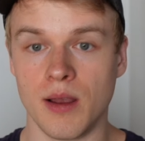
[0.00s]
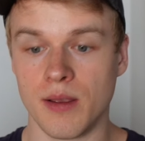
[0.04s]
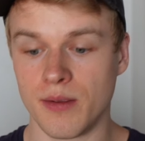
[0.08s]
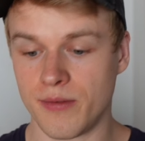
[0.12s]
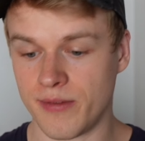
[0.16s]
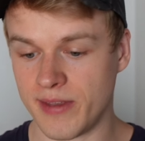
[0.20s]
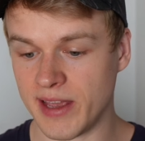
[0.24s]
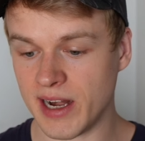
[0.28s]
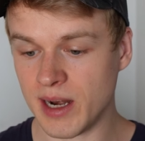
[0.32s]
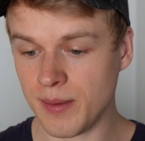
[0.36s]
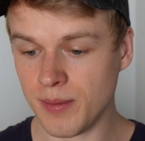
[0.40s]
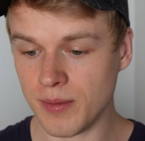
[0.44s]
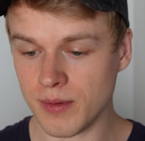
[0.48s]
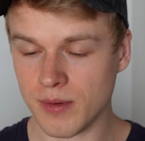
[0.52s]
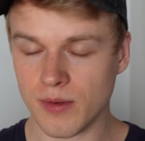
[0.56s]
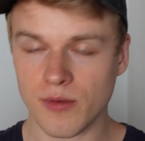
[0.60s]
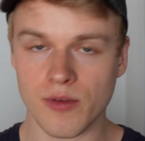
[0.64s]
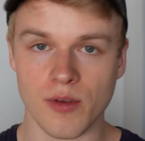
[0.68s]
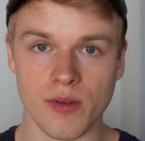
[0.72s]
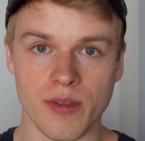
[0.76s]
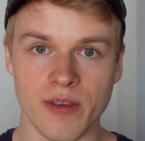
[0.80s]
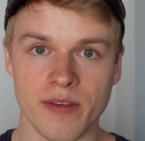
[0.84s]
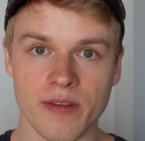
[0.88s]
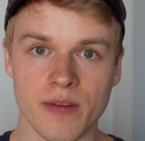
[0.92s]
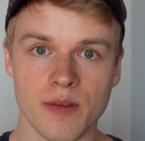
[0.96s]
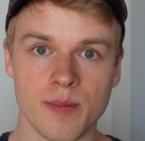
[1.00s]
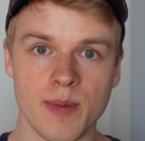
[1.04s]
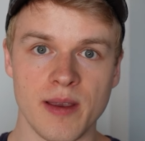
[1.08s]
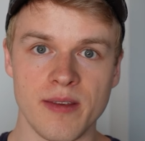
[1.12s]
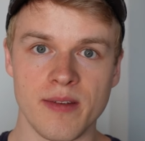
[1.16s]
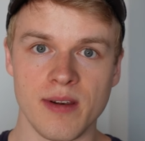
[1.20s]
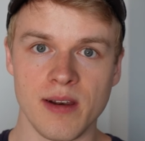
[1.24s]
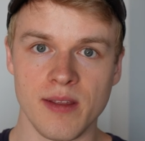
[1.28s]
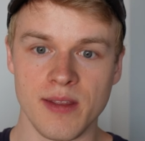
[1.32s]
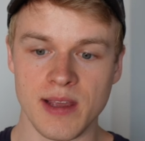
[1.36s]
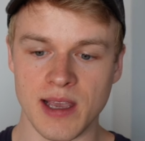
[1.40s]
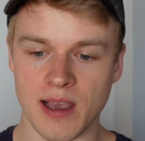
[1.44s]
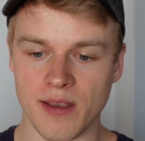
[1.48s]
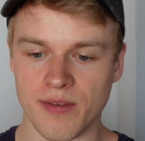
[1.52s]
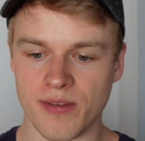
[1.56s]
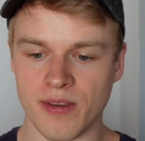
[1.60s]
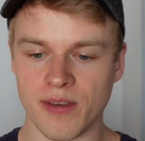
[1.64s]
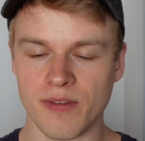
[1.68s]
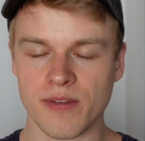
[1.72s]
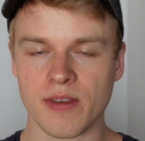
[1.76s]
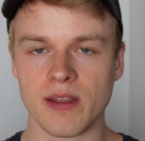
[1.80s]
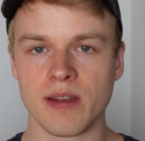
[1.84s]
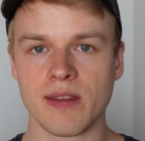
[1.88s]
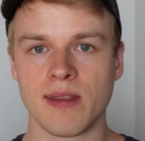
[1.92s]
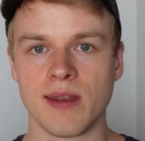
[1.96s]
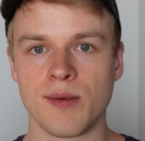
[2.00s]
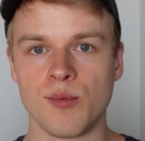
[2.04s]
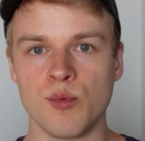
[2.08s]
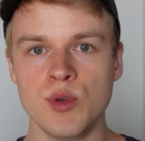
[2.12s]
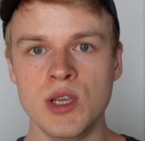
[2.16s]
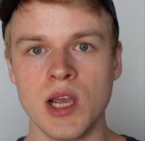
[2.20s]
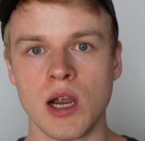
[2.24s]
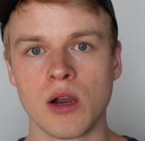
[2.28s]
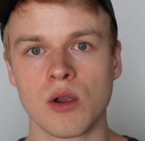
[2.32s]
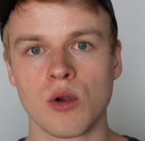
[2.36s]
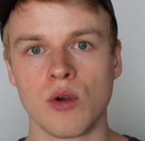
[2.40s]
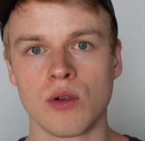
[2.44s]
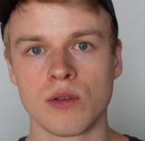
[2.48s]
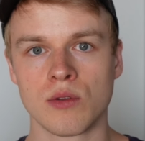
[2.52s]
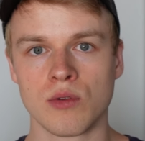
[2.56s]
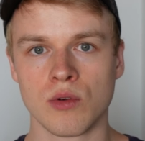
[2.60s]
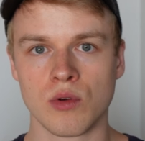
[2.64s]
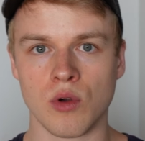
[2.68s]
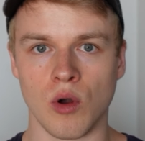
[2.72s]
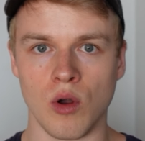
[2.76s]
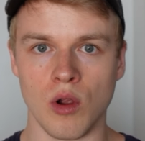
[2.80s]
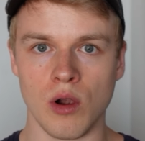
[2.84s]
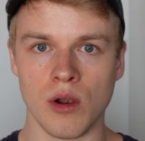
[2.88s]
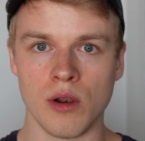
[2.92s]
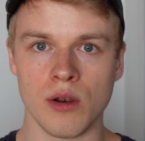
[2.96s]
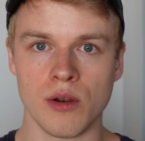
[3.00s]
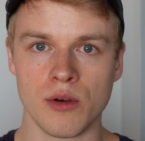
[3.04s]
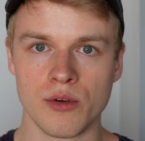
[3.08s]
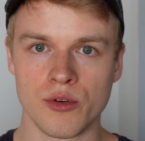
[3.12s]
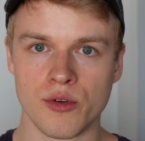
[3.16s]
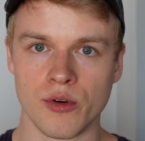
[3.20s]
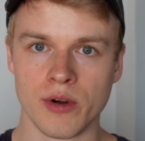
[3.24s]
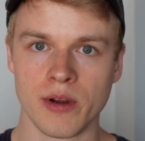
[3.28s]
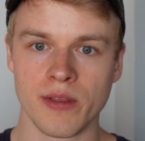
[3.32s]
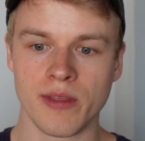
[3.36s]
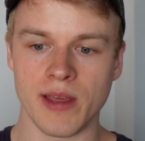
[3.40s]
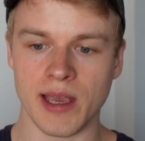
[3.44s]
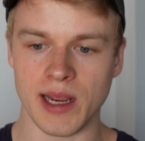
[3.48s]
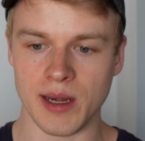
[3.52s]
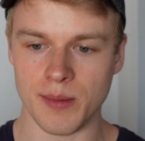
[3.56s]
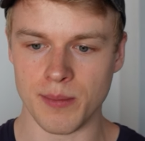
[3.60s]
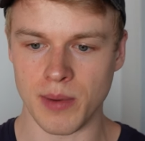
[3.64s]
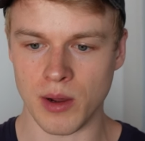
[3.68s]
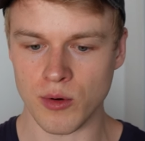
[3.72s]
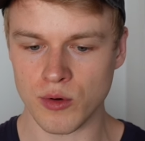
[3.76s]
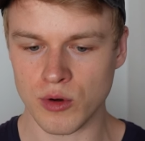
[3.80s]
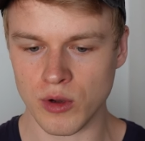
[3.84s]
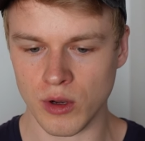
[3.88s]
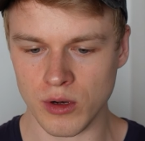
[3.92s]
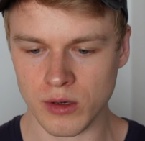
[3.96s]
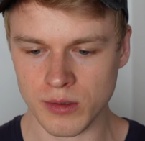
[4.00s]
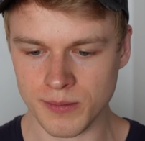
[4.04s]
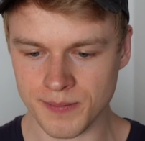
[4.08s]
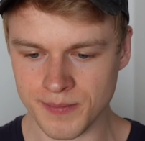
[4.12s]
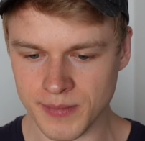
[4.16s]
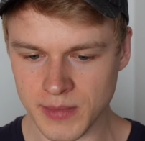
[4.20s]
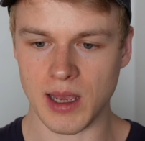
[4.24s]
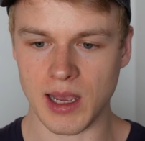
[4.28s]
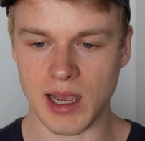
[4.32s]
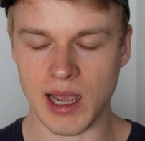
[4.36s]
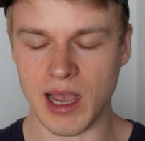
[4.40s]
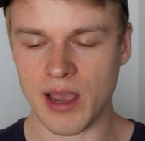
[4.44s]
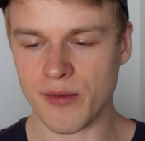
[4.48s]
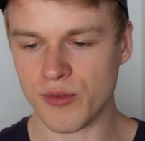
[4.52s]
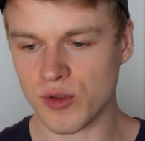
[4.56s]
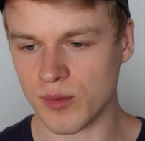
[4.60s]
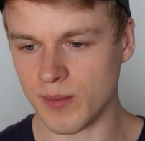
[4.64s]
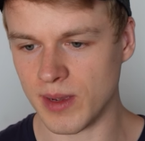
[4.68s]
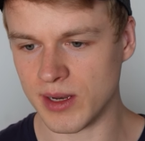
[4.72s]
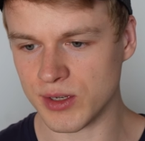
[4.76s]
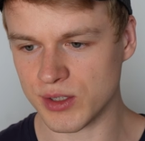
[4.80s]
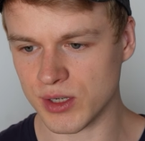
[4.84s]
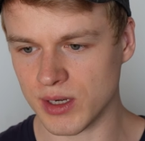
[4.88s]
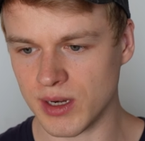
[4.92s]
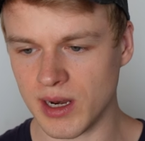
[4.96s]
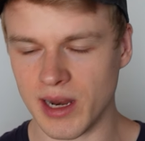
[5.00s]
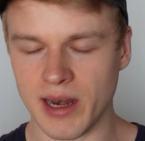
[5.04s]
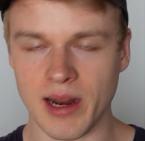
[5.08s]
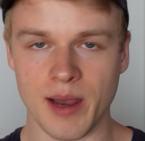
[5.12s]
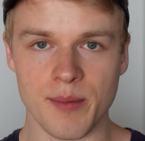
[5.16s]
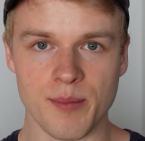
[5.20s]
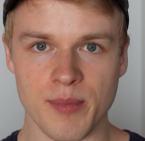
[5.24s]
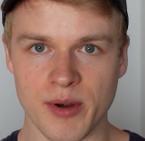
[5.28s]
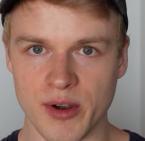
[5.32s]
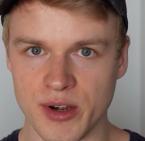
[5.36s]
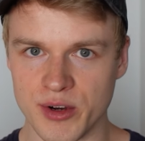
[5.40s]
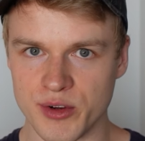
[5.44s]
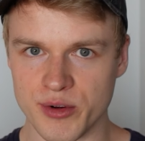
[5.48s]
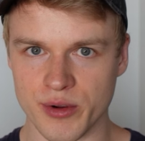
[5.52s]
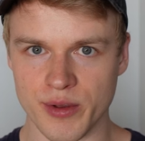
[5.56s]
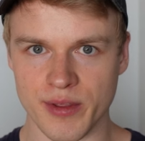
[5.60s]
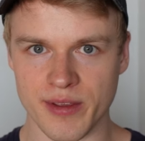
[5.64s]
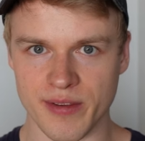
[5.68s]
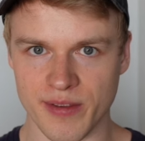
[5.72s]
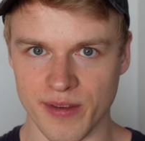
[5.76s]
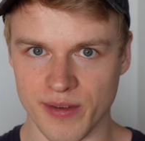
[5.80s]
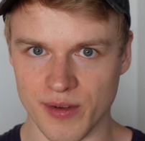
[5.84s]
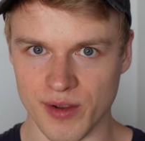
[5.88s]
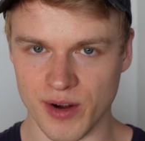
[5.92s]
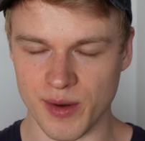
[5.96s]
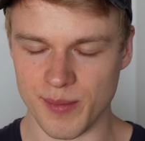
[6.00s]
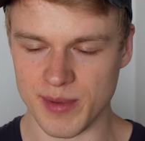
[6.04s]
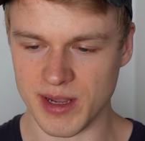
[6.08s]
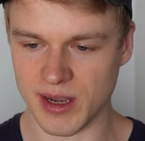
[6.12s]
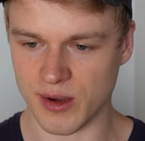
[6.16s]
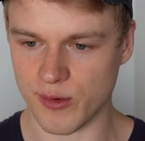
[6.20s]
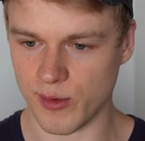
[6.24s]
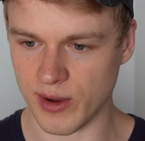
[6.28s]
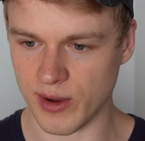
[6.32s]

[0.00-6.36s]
setup. So this is basically the assistant that we are going to call during the inbound call. I have to mention, and I'm pretty sure this is going to be a